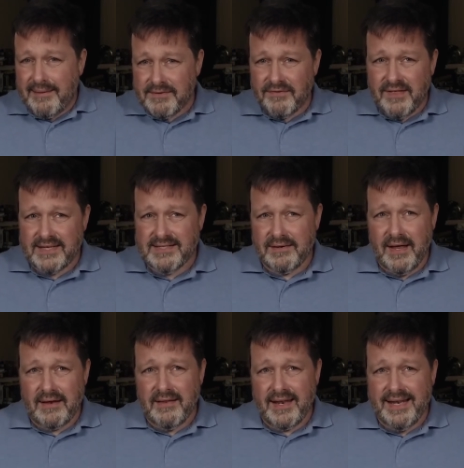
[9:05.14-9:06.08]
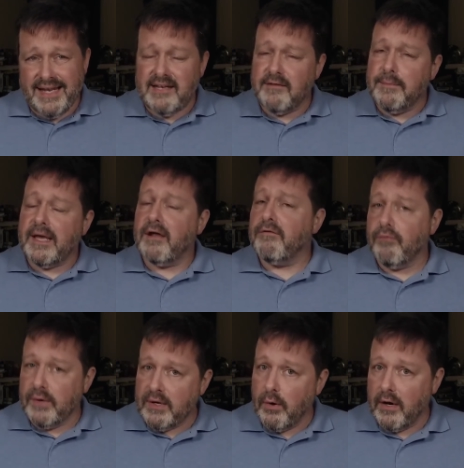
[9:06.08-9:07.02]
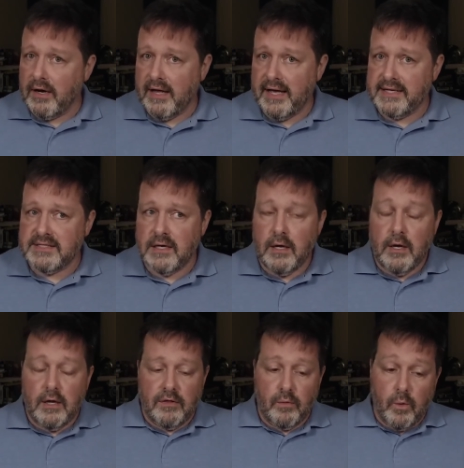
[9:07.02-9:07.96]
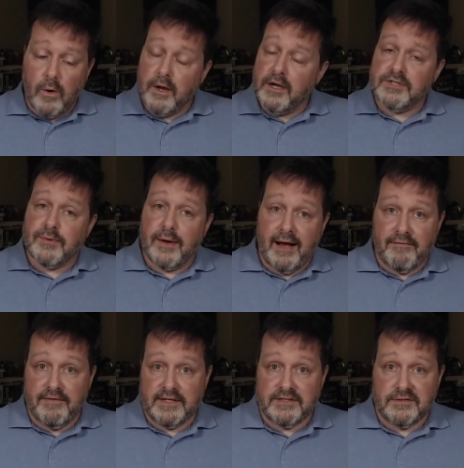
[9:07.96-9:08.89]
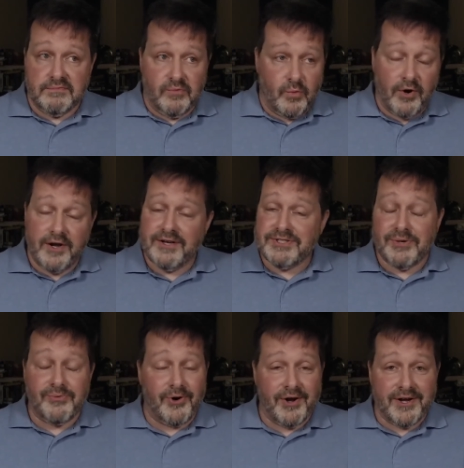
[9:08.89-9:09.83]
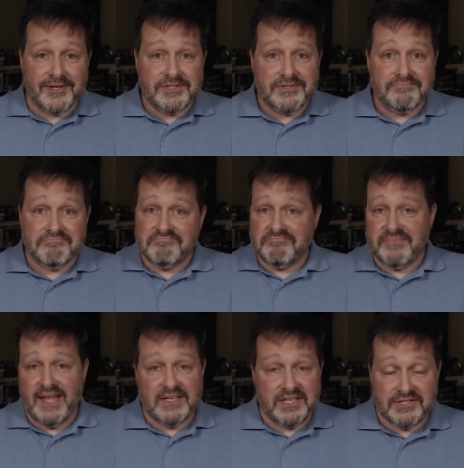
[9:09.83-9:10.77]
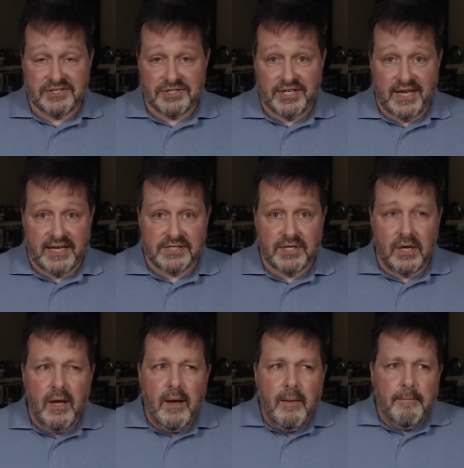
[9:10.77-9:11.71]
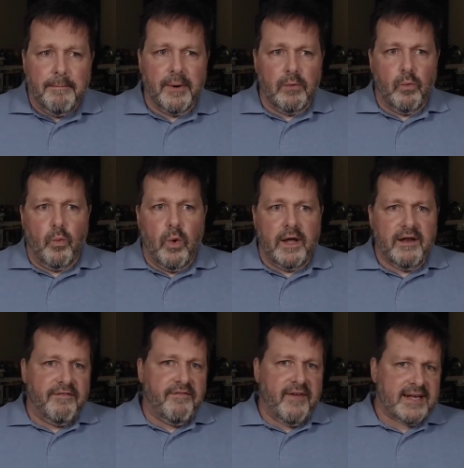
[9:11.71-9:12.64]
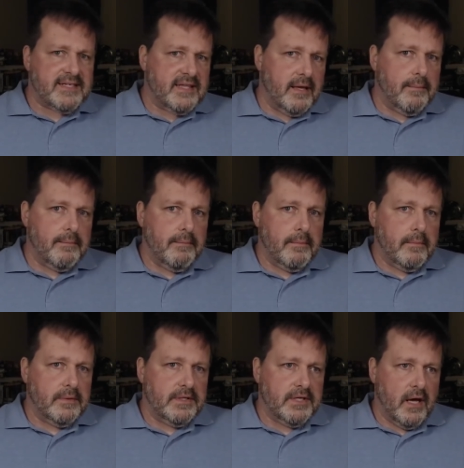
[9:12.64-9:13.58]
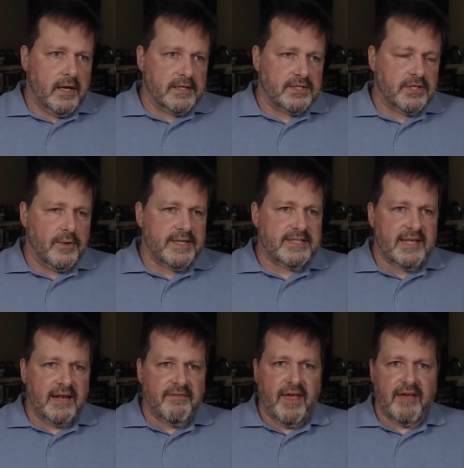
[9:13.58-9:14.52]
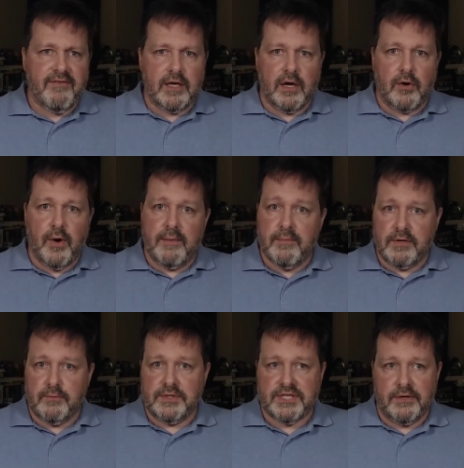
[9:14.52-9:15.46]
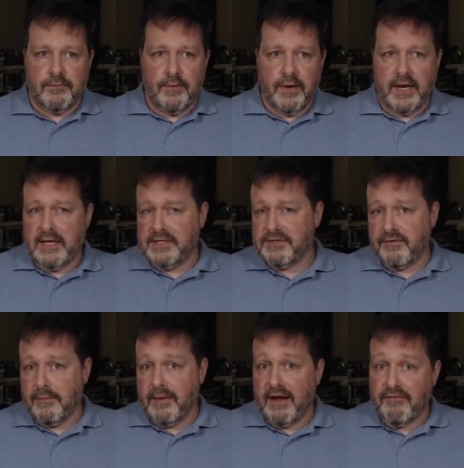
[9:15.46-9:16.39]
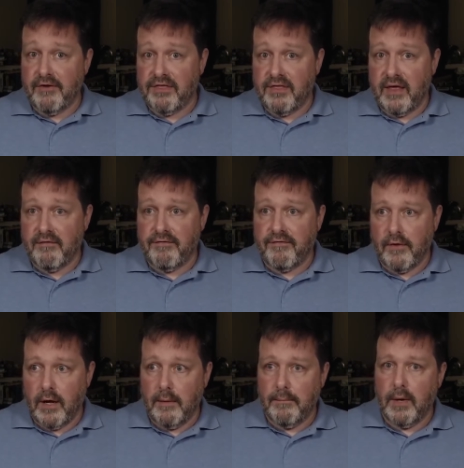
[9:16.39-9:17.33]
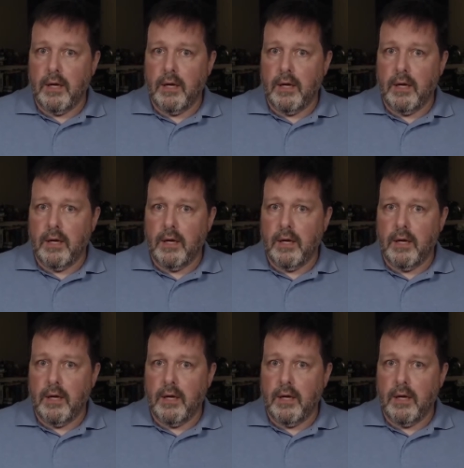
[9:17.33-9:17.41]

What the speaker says: of things, and they needed to be kind of reorganized. The warriors were obvious. Warriors are warriors. That doesn't change. But what affects them does. So instead of having equipment, which can range from everything from